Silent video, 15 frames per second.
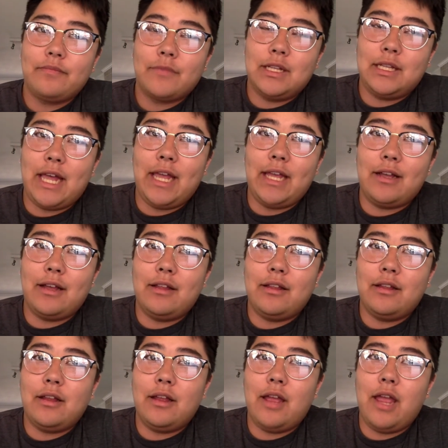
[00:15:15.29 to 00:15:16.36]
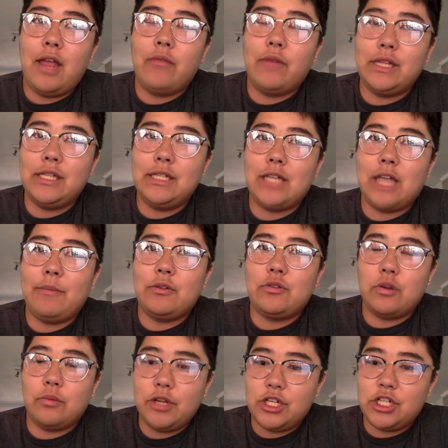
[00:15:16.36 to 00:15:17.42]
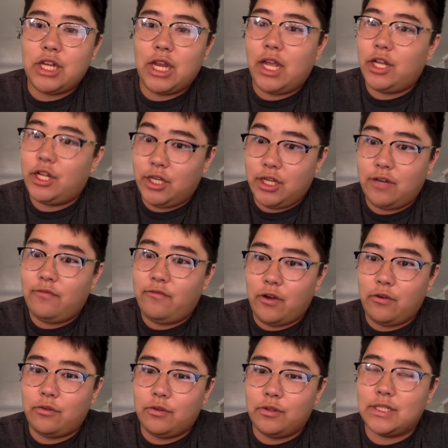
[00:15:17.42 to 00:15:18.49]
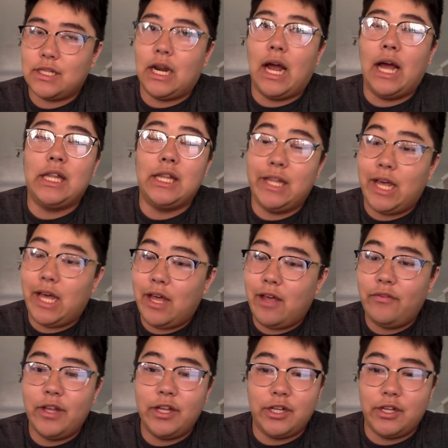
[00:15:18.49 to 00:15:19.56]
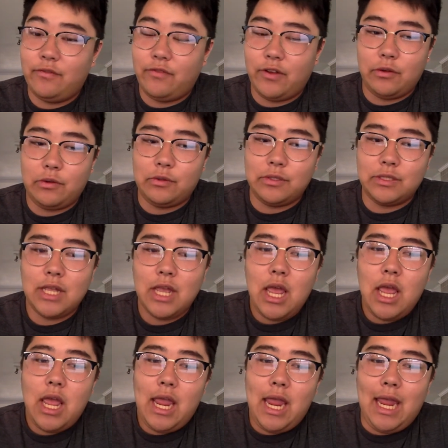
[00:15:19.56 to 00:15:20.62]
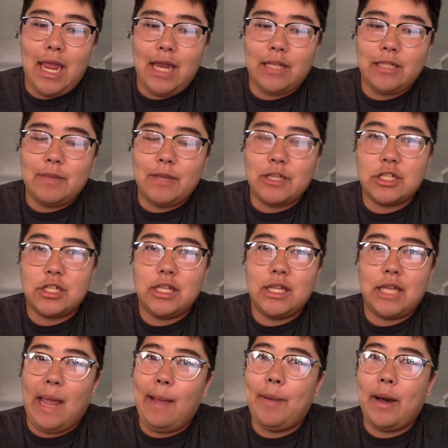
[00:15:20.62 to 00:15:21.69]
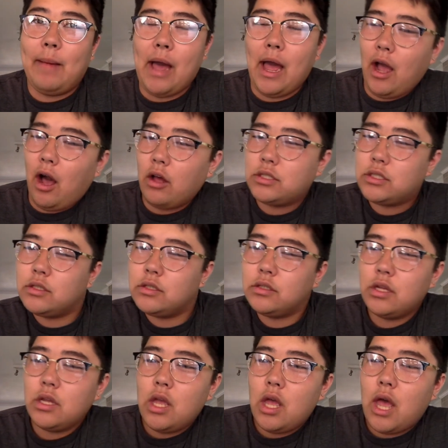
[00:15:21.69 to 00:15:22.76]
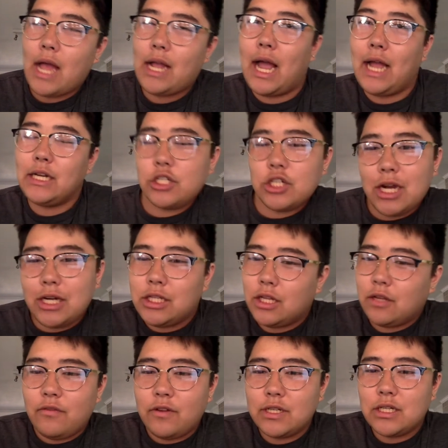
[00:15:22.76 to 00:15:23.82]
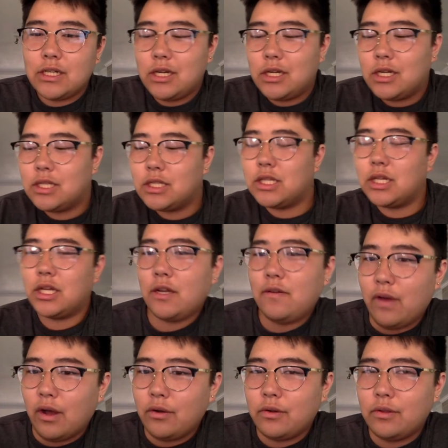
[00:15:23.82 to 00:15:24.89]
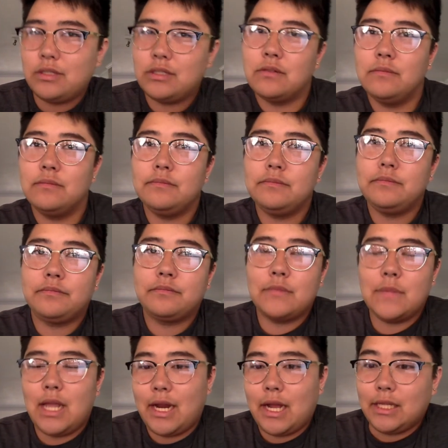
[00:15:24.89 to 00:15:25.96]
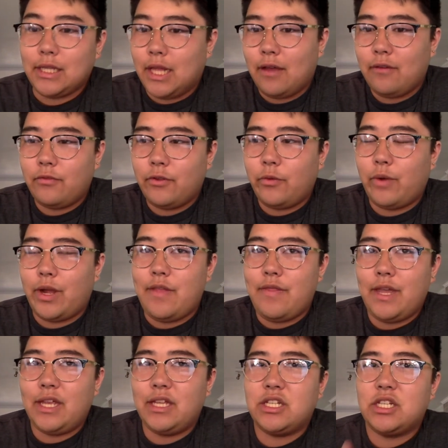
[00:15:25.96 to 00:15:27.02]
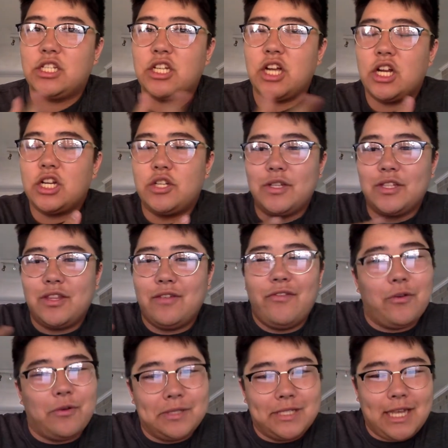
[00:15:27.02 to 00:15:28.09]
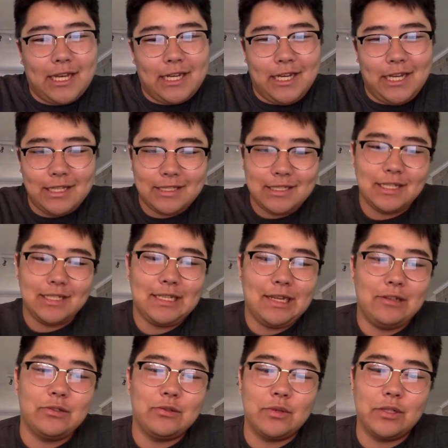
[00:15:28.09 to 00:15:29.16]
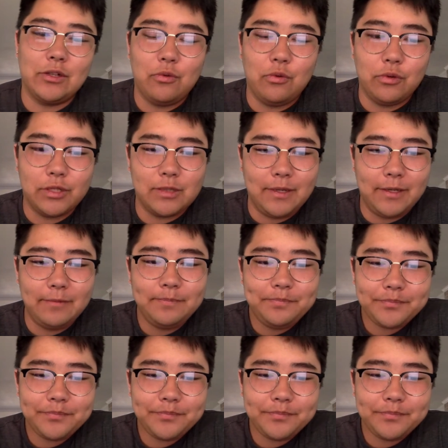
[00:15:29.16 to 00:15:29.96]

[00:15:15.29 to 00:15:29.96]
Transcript: Like, it really taught me to appreciate a good vocals, and I love a good vocals. And especially in K-pop, I kind of try to look for the good vocals, and I love it when they start doing the vocal techniques. It sounds really cool to me.